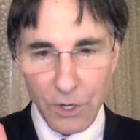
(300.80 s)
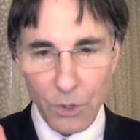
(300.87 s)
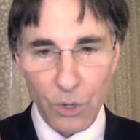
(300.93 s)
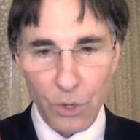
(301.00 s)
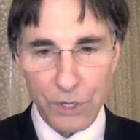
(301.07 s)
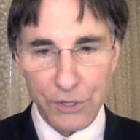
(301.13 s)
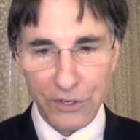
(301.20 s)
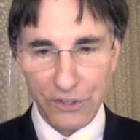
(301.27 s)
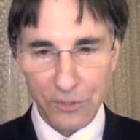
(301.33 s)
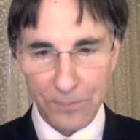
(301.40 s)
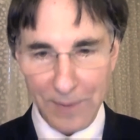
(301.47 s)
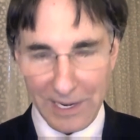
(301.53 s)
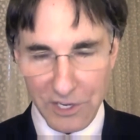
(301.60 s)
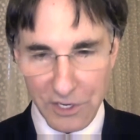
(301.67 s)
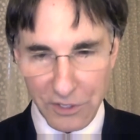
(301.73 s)
or you're
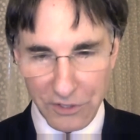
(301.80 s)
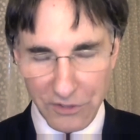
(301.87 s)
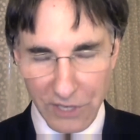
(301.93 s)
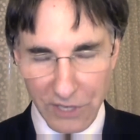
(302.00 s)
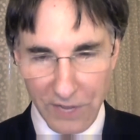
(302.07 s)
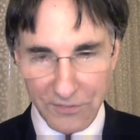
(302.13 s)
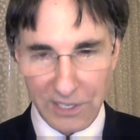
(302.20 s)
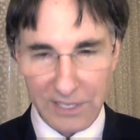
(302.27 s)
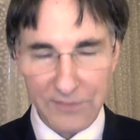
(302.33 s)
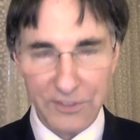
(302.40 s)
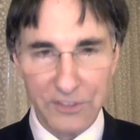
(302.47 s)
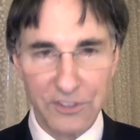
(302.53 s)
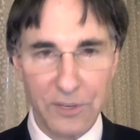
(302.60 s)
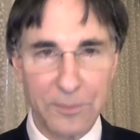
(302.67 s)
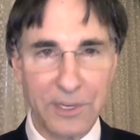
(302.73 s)
expecting yourself to live in
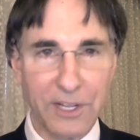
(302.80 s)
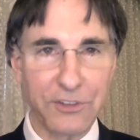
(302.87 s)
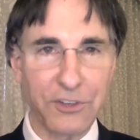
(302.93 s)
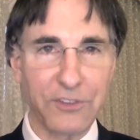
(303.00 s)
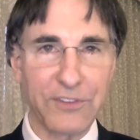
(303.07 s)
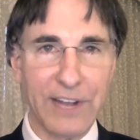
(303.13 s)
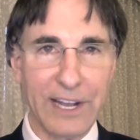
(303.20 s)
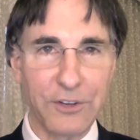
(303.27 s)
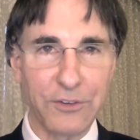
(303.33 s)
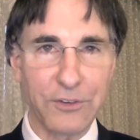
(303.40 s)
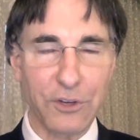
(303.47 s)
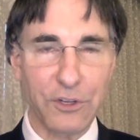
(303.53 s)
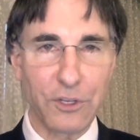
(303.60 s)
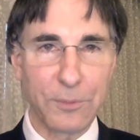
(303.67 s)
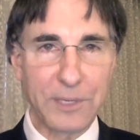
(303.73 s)
somebody else's values,
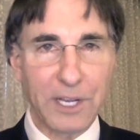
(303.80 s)
you'll be